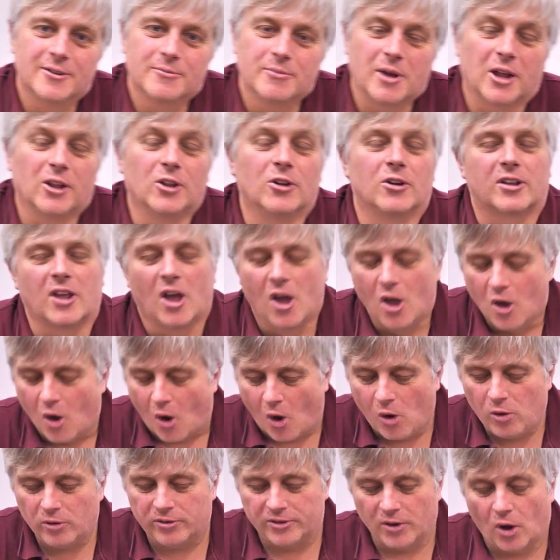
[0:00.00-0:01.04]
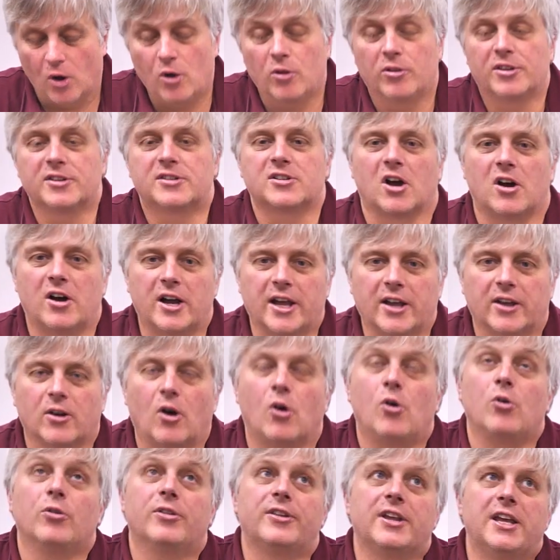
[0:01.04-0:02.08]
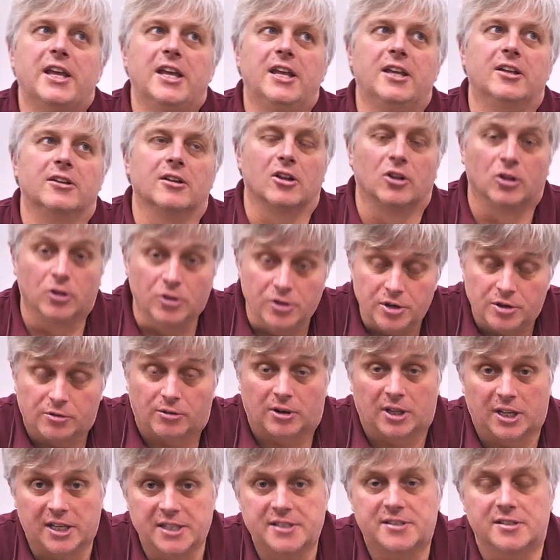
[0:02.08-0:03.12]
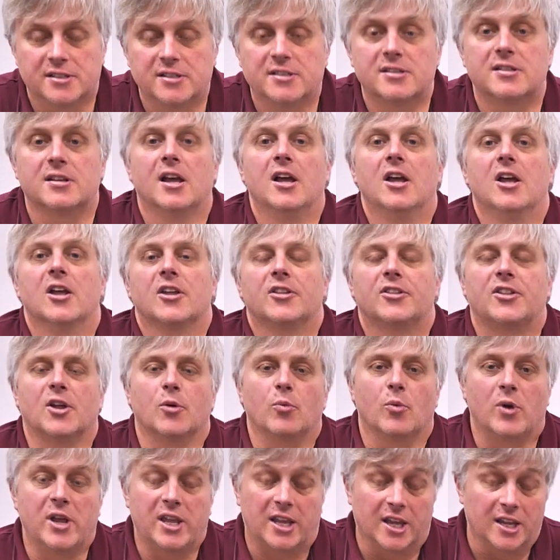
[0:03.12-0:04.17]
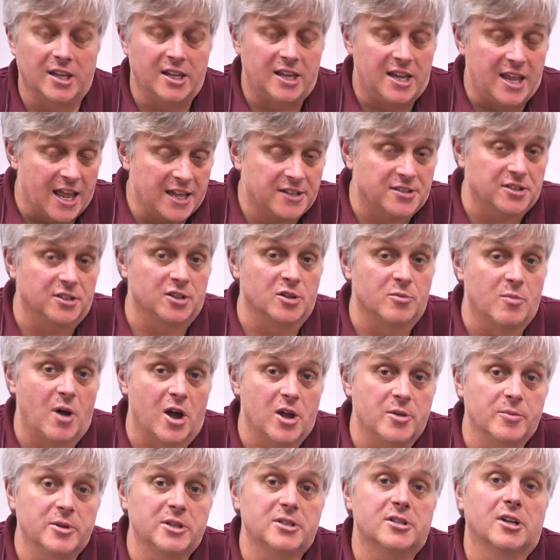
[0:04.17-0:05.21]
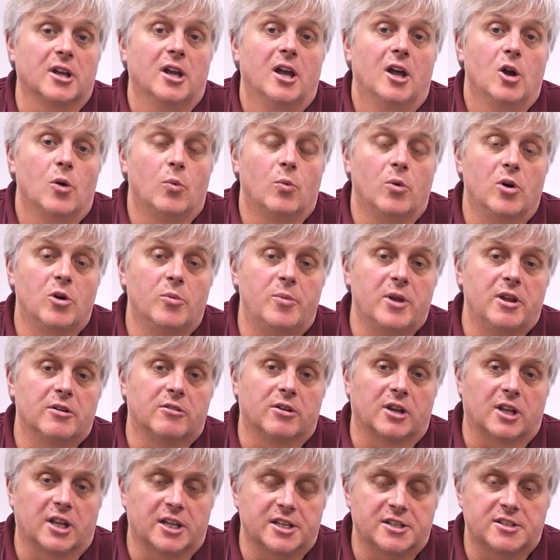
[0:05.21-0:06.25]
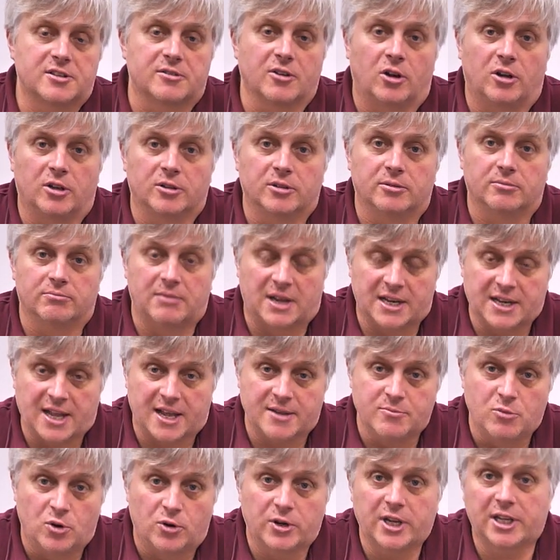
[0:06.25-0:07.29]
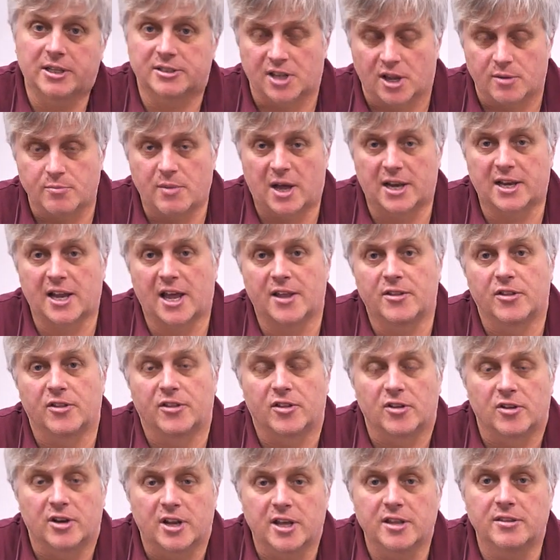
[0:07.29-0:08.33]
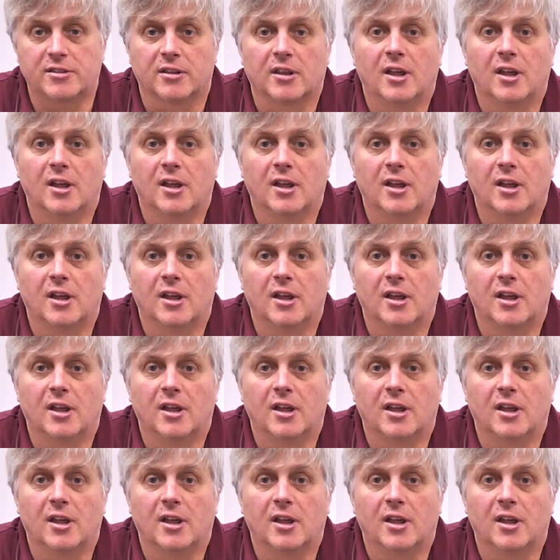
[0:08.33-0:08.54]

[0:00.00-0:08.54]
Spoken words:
But look, all the lunar releases that we can get at the moment will be released on Monday morning, so Monday the 13th.